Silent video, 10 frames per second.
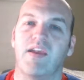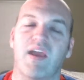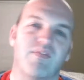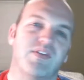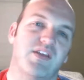
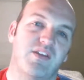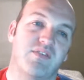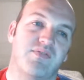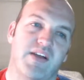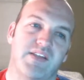everything you
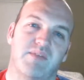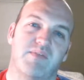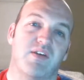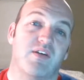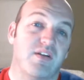can find
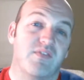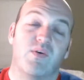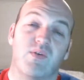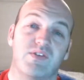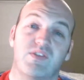something good. And of
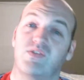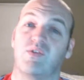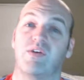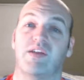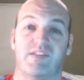course, the
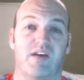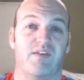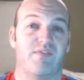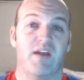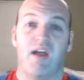story
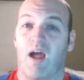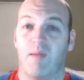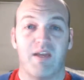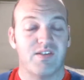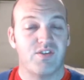itself. I
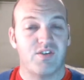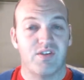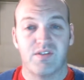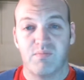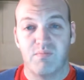mean, it's
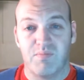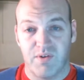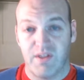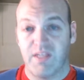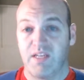just
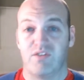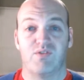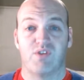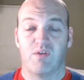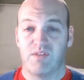brilliant. You
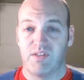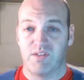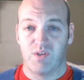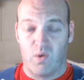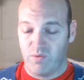start with
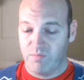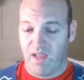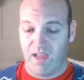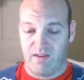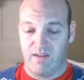this old
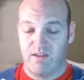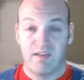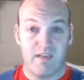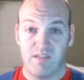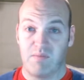man.
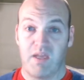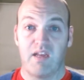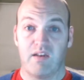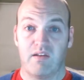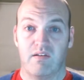He's
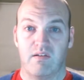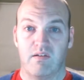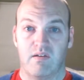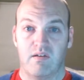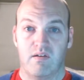mean.
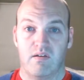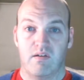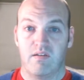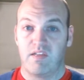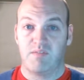
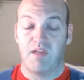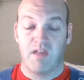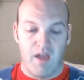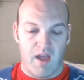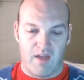He's mean.
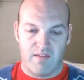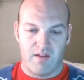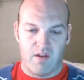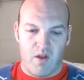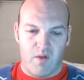And then